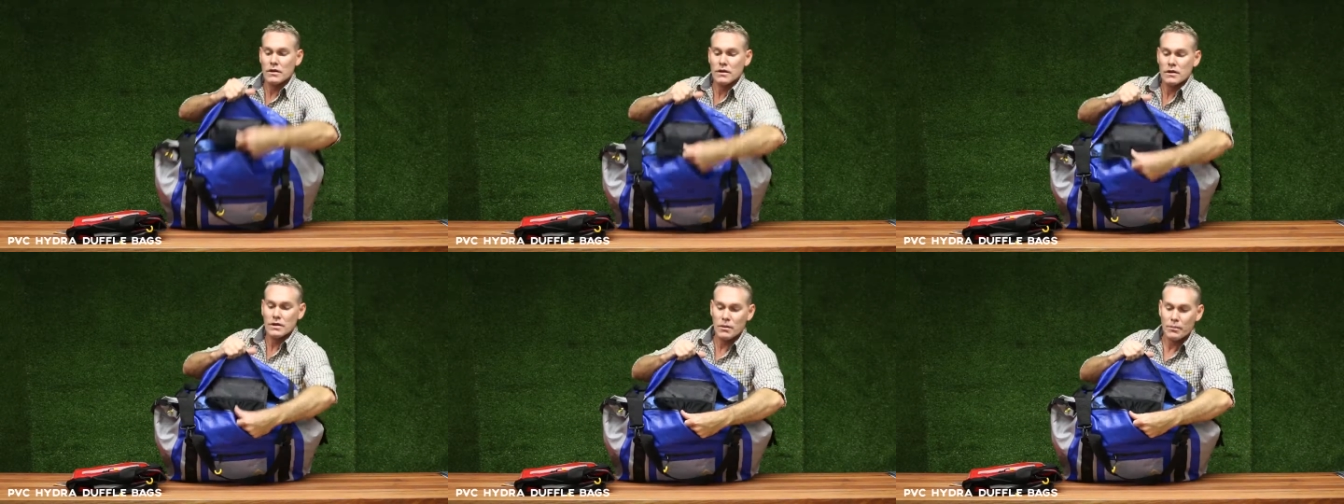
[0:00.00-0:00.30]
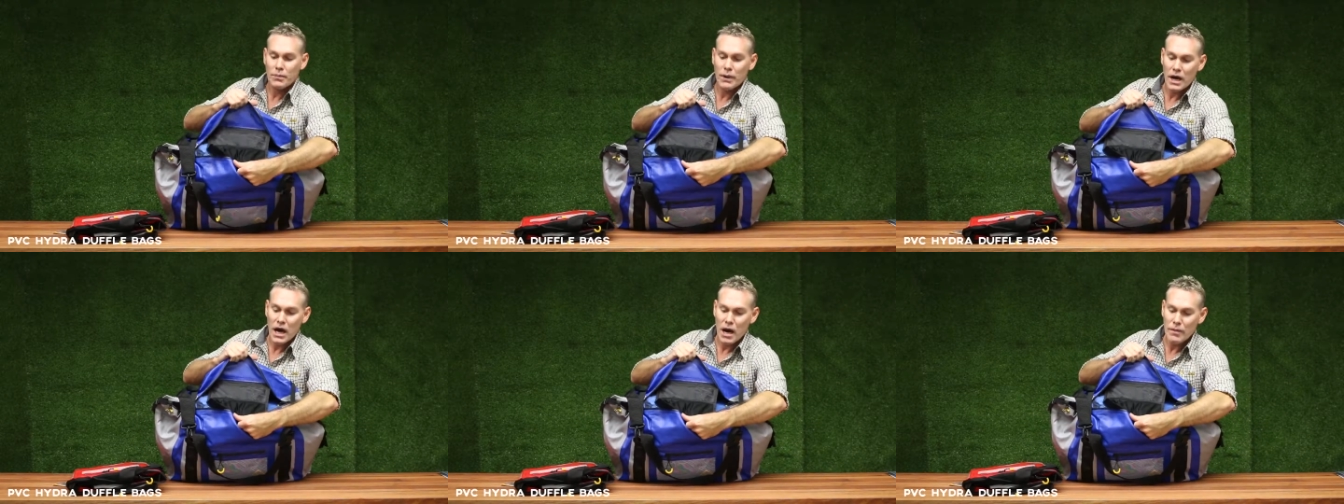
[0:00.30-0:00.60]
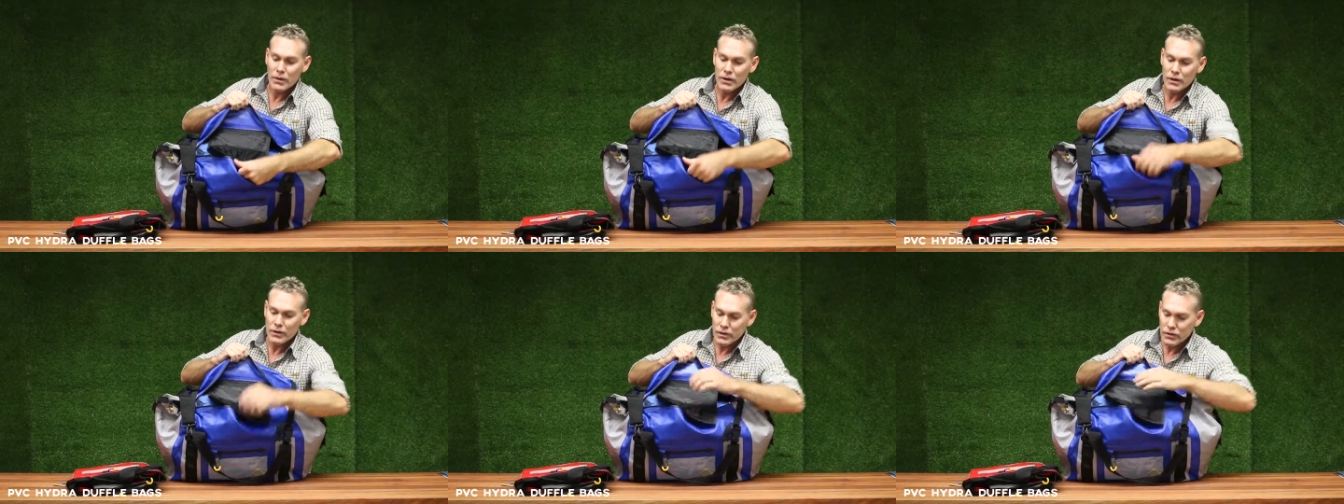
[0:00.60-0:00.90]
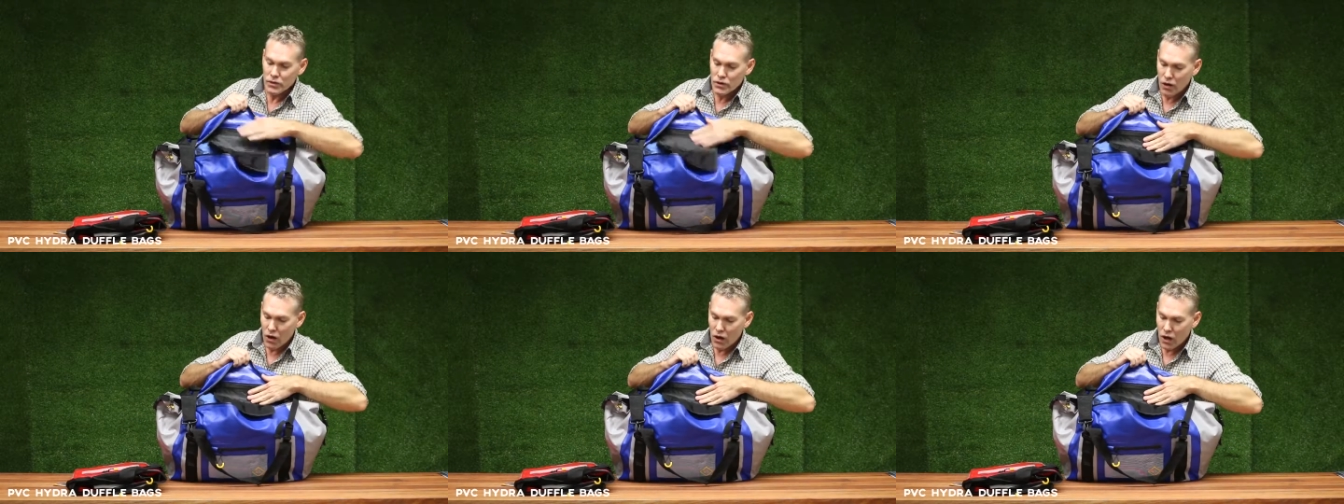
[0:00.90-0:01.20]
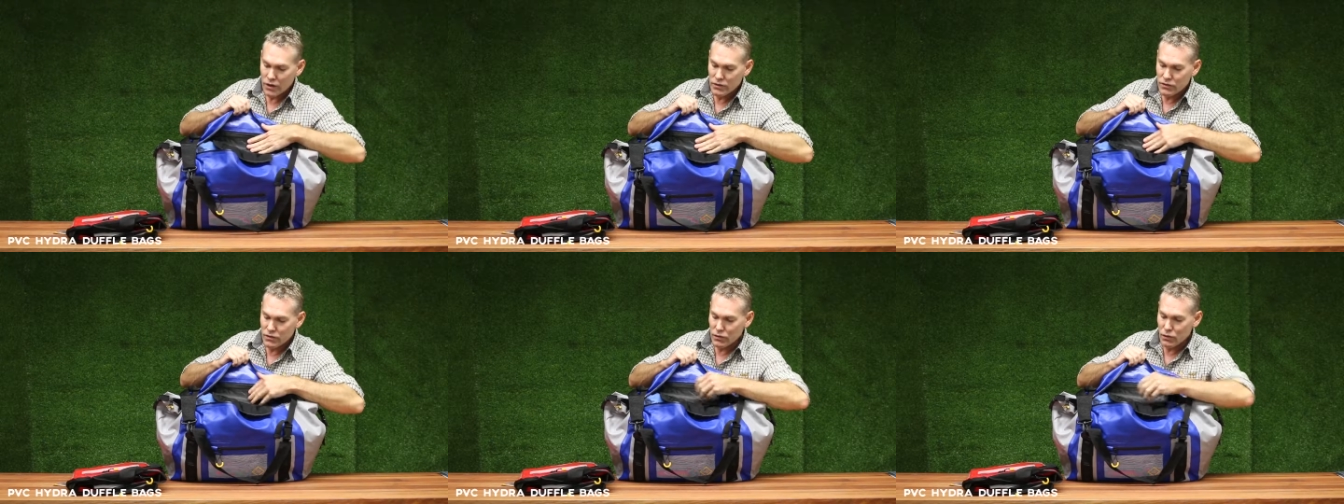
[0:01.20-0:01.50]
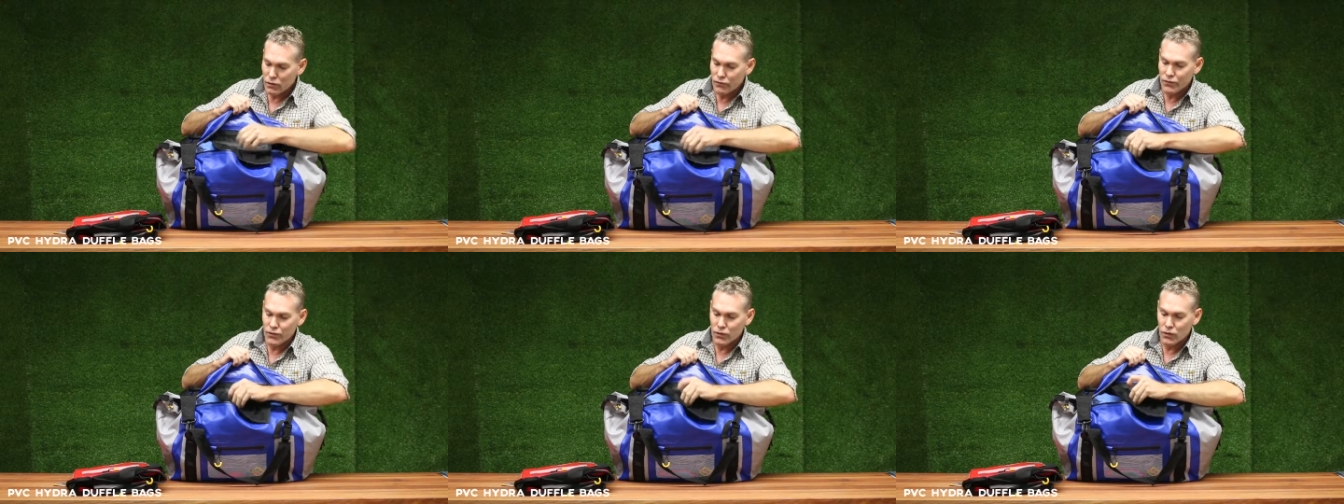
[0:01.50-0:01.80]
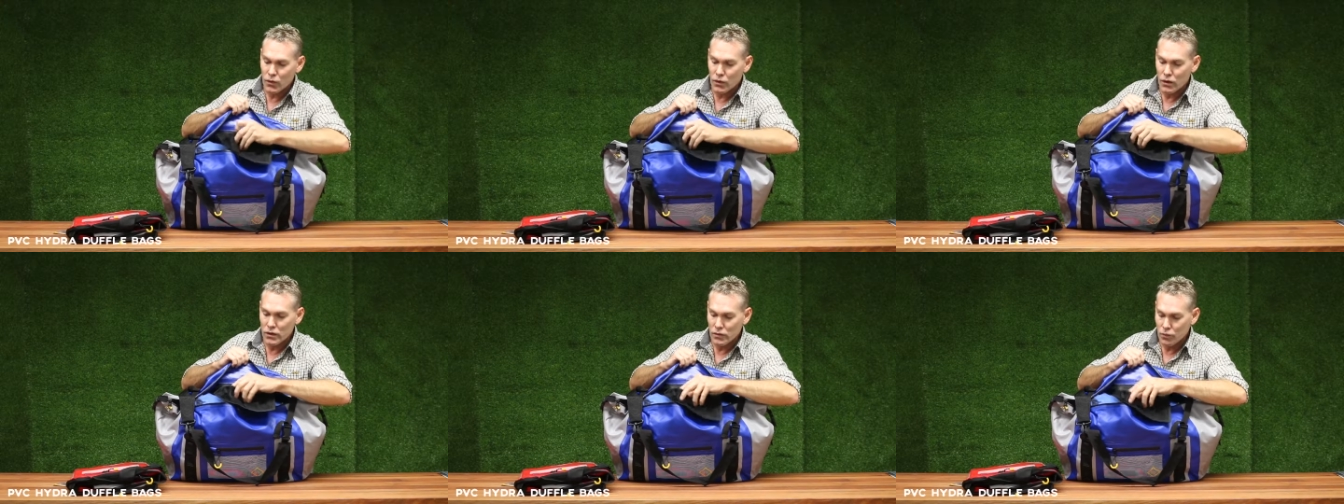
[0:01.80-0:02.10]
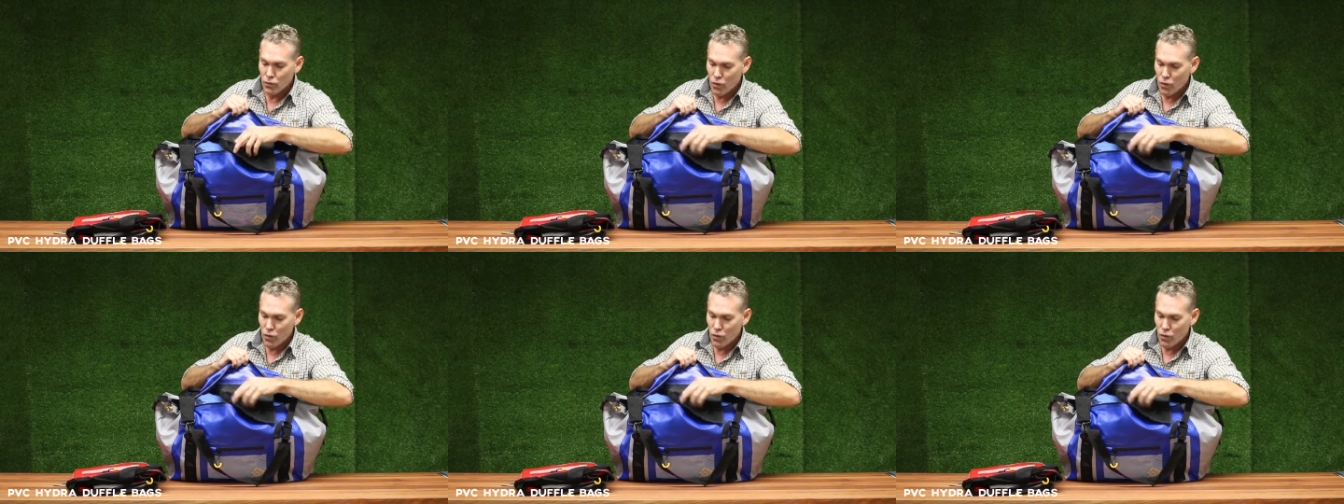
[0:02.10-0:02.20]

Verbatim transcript: compartment ideal for